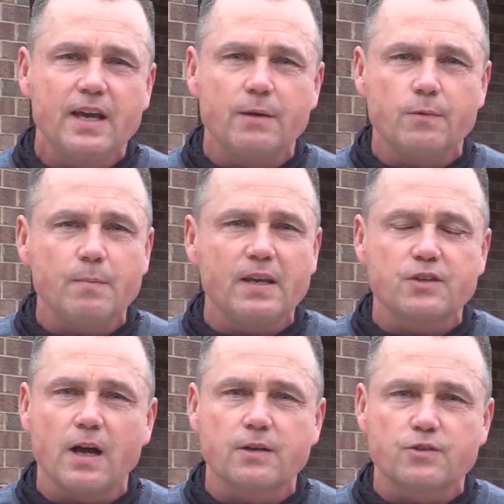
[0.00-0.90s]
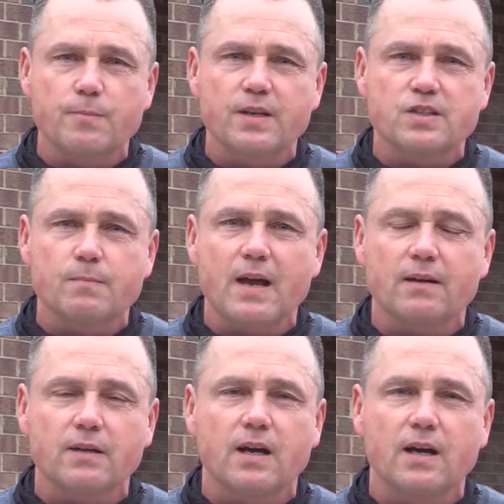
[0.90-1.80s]
It would mean a, a tremendous
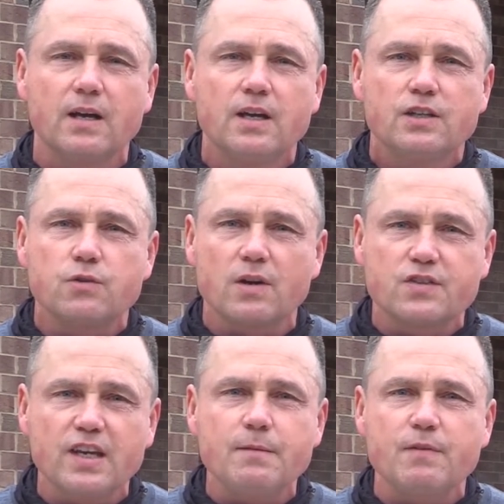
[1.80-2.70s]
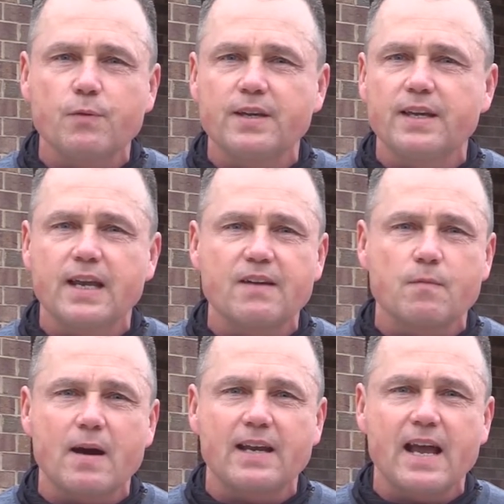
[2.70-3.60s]
amount uh, to our team if we could get
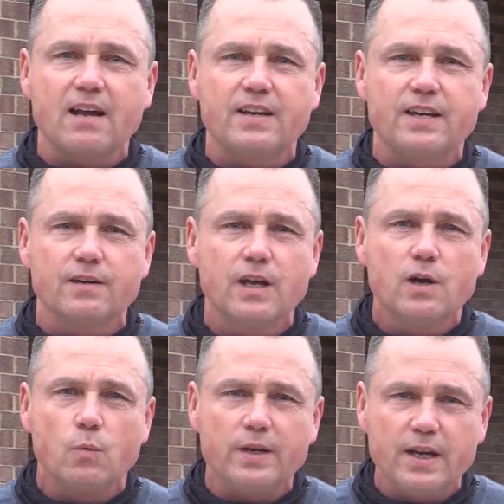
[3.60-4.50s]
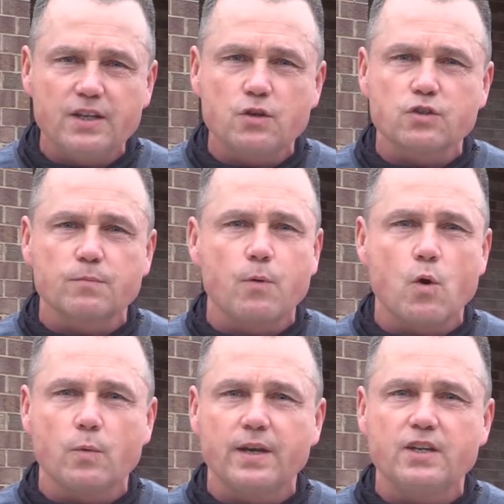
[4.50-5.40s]
everybody out here. We need your
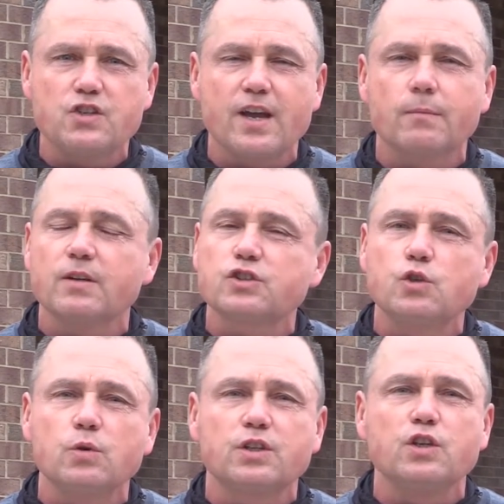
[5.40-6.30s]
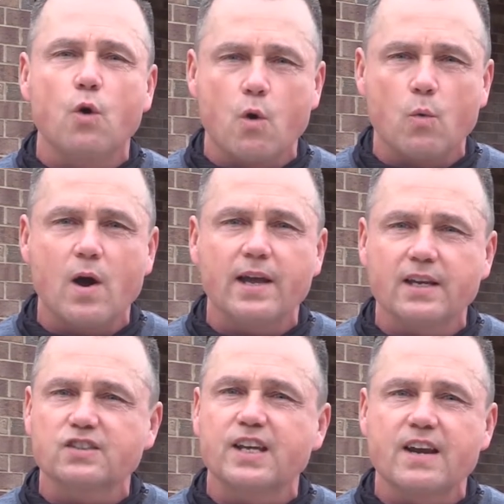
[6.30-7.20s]
support. We need your help. Let's do it the York way, and
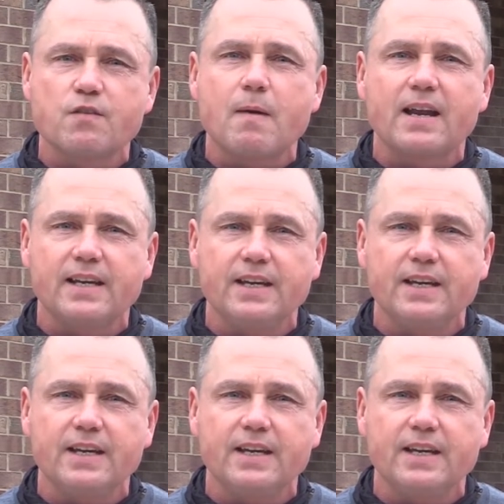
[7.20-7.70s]
let's get everybody